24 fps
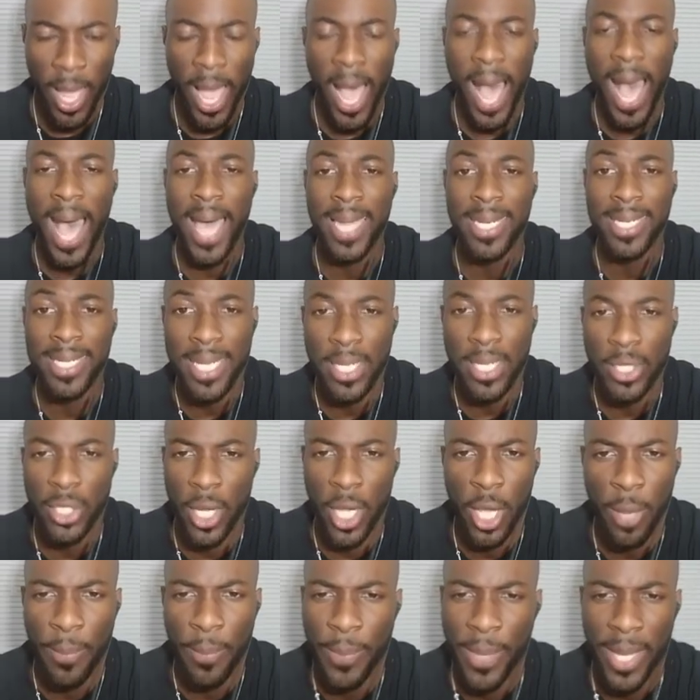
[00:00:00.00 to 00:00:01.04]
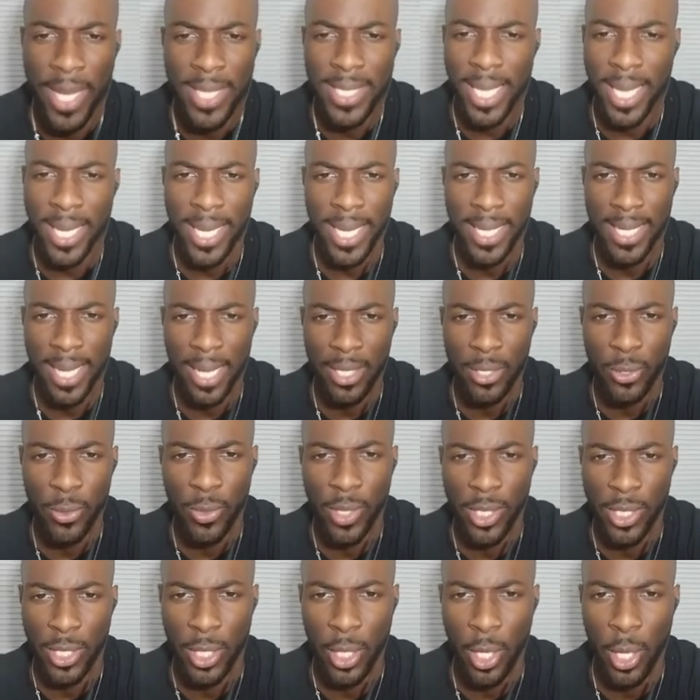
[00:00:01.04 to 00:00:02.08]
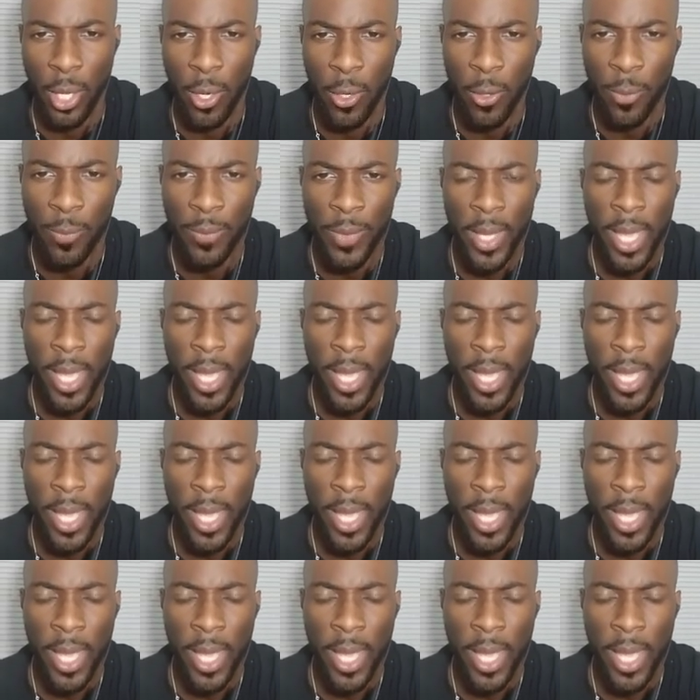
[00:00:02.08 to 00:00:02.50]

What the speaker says: I need your help because I cannot do this alone.